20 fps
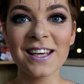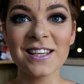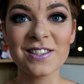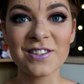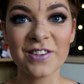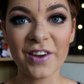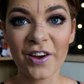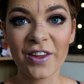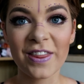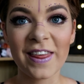
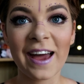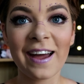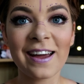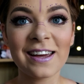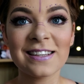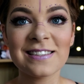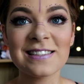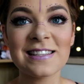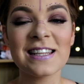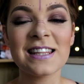So that
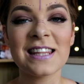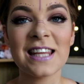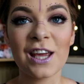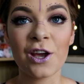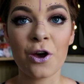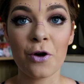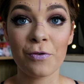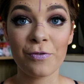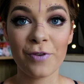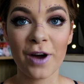is
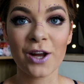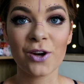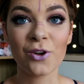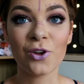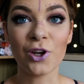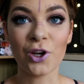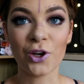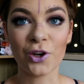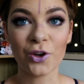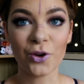the final
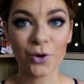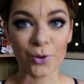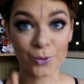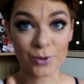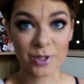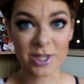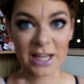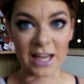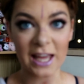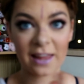look
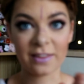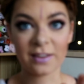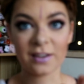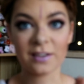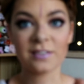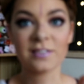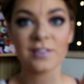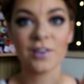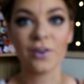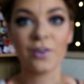
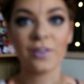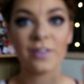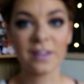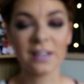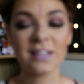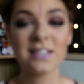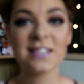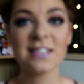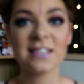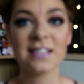altogether. So
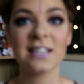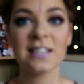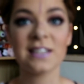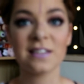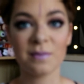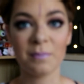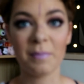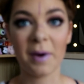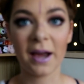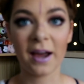this
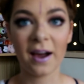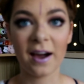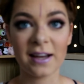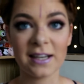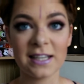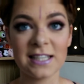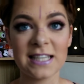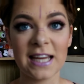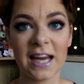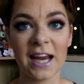is my kind
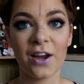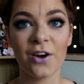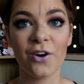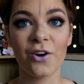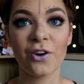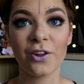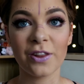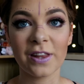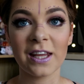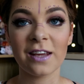of take
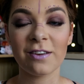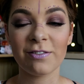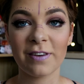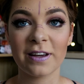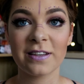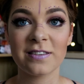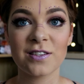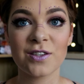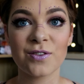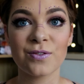on the
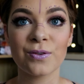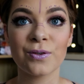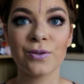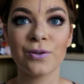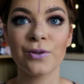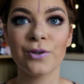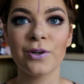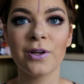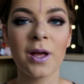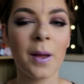
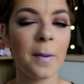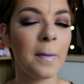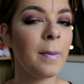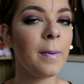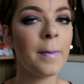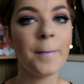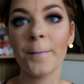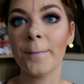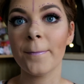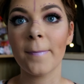festival
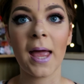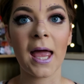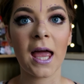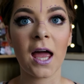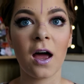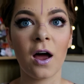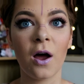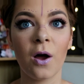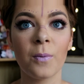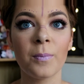
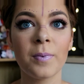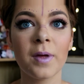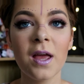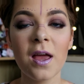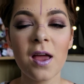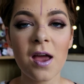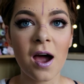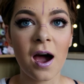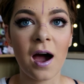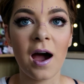makeup.
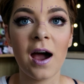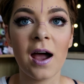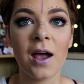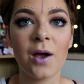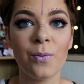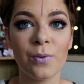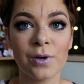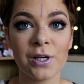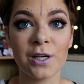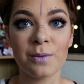I
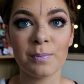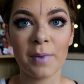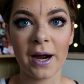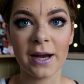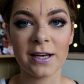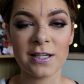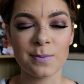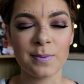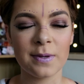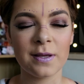wanted
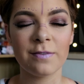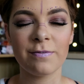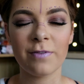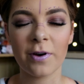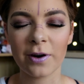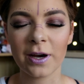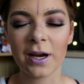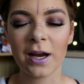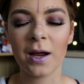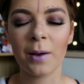mine to be
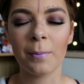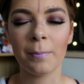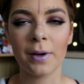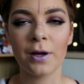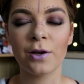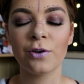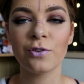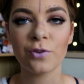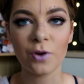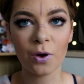very
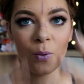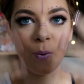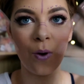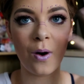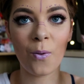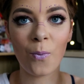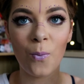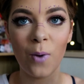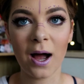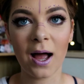much
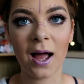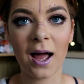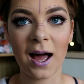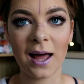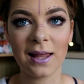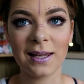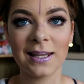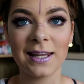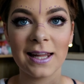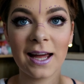one
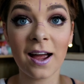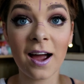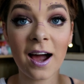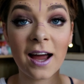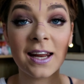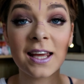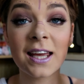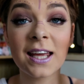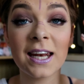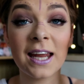colour that
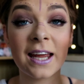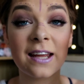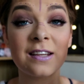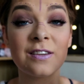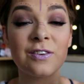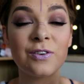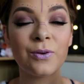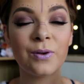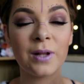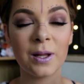kind of connected all